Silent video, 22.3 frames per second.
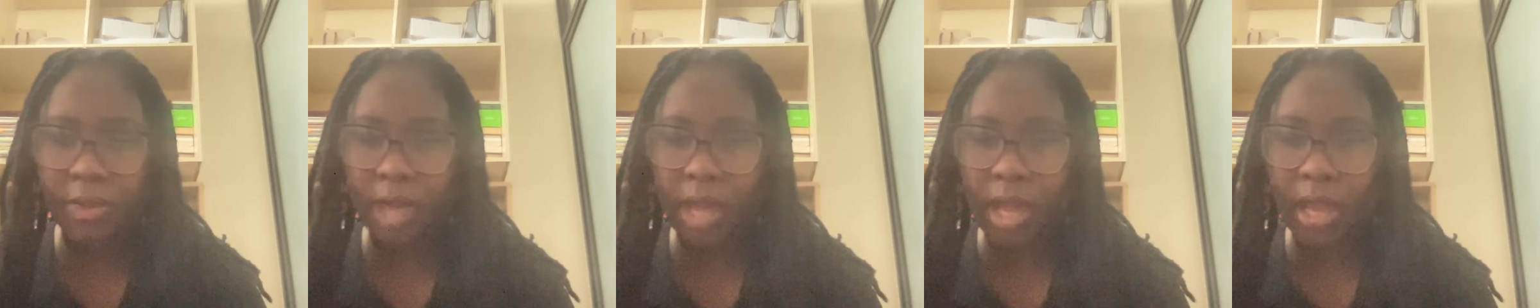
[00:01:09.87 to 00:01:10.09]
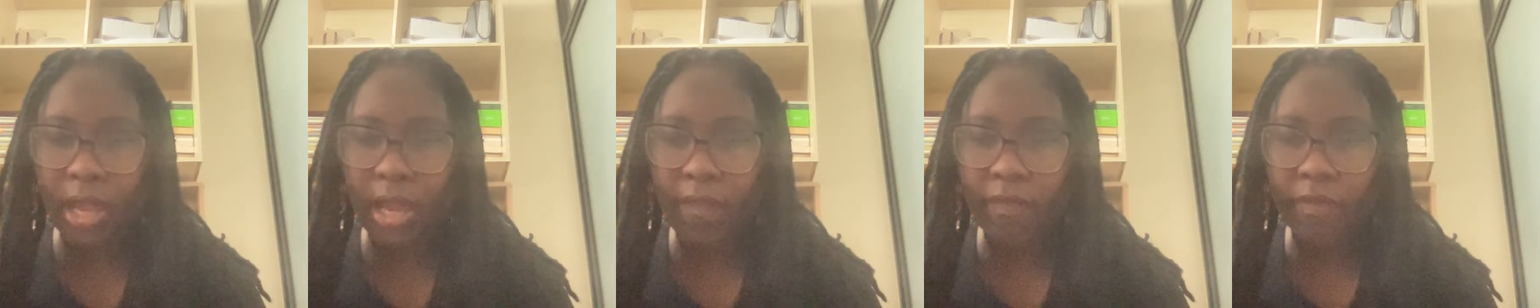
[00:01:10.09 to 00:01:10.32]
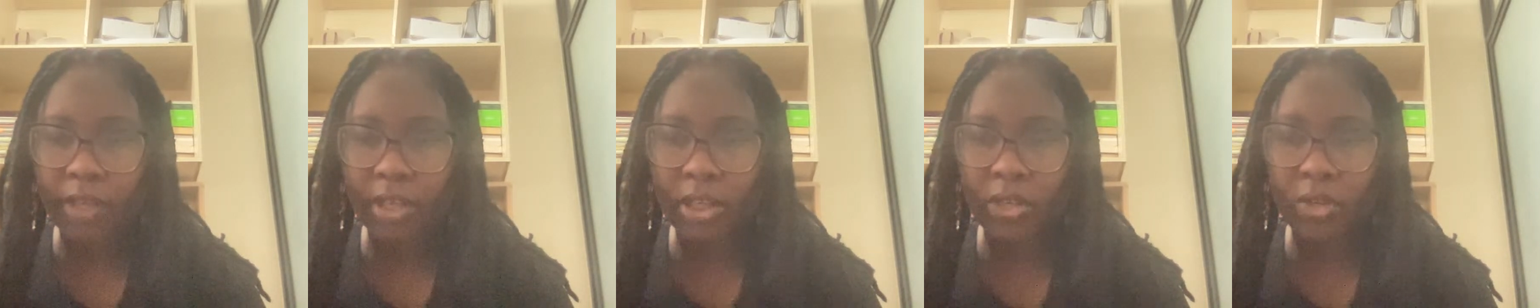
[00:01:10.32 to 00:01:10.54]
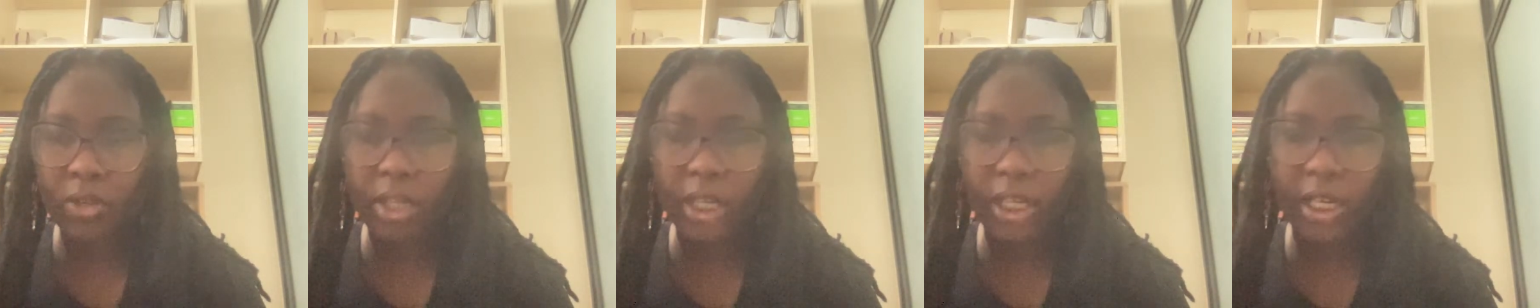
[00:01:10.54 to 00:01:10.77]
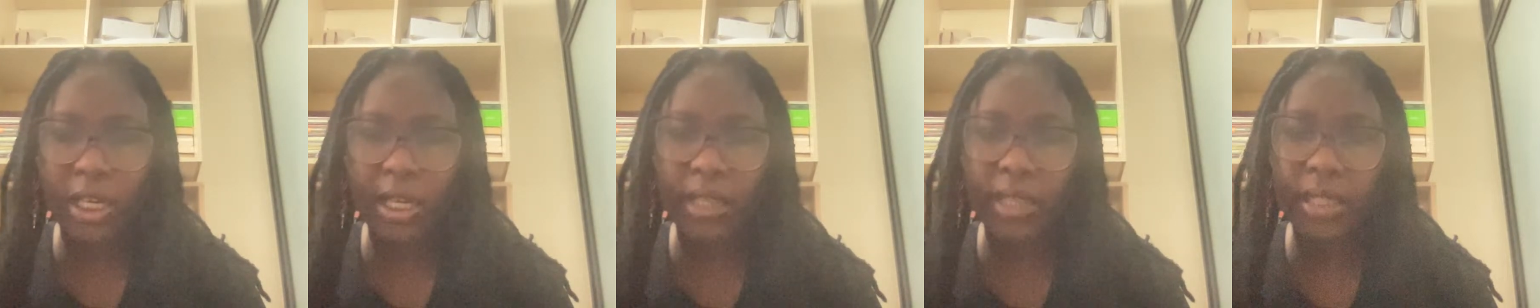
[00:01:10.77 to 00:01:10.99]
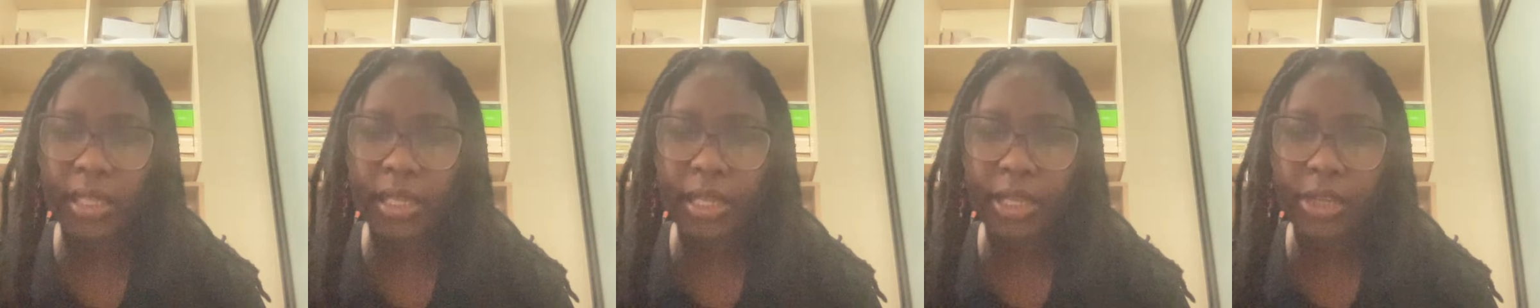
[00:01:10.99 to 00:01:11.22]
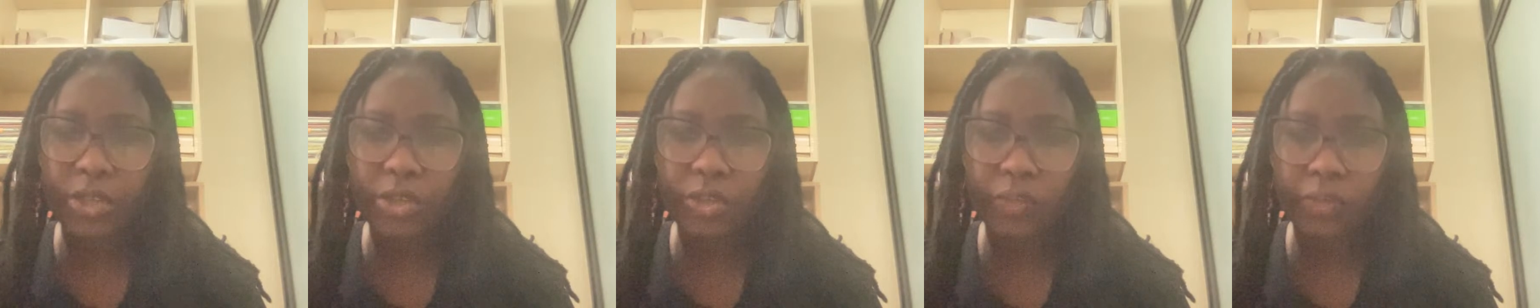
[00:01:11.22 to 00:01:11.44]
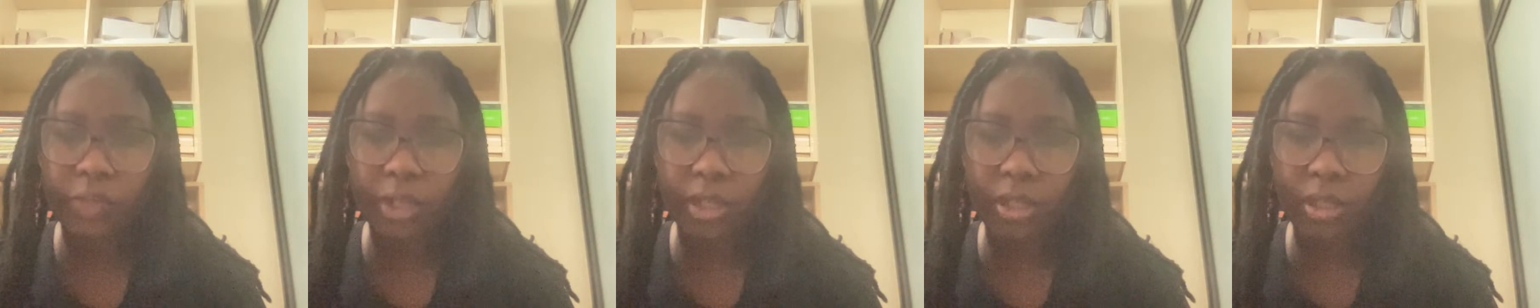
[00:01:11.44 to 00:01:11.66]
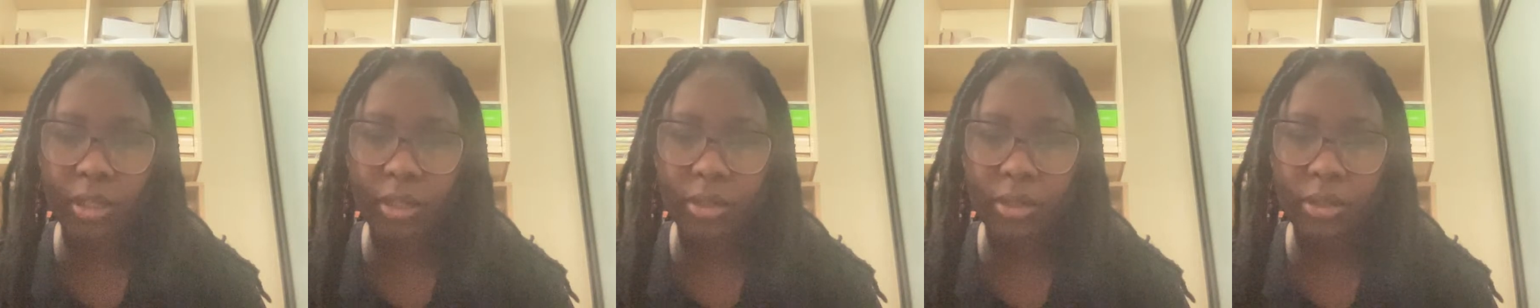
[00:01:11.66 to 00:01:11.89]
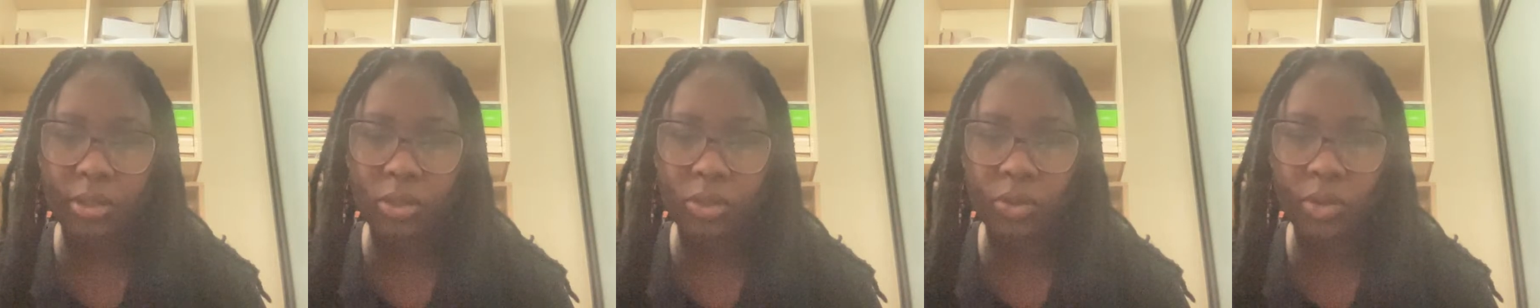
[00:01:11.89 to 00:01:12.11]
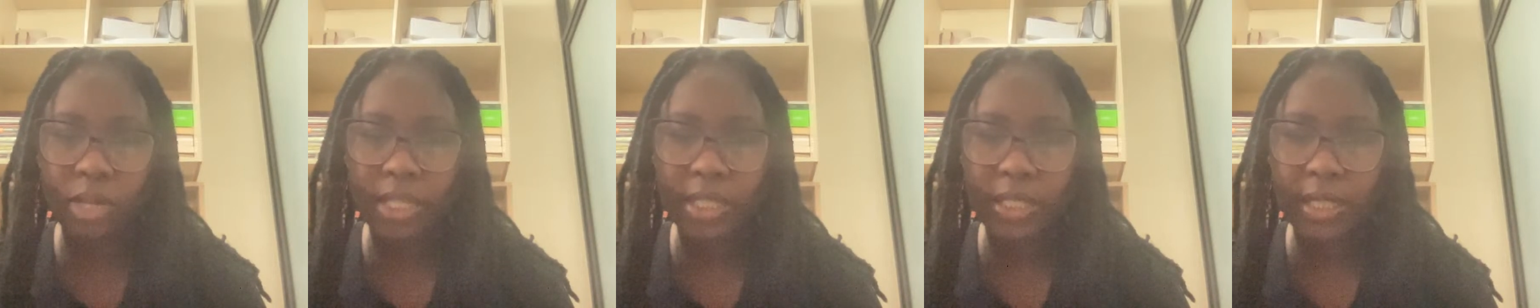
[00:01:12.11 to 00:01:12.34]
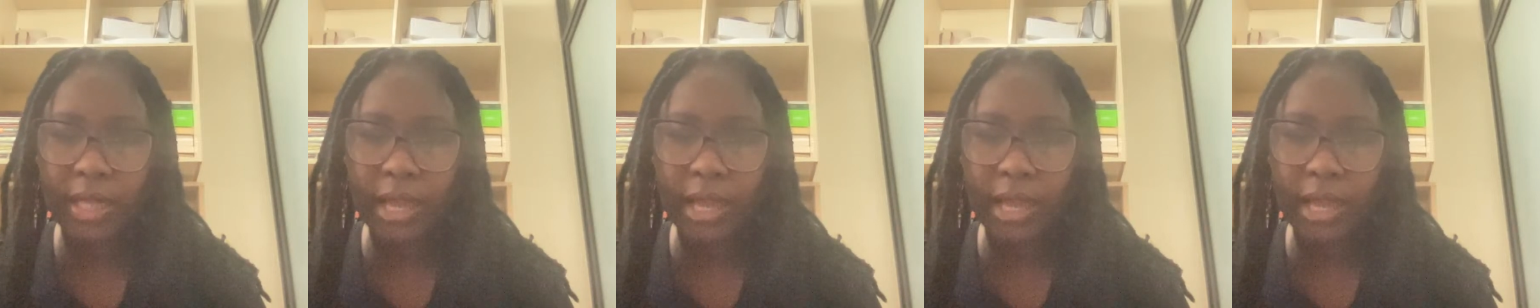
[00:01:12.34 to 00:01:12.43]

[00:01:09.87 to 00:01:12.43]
I'll have the Q&A at the end of towards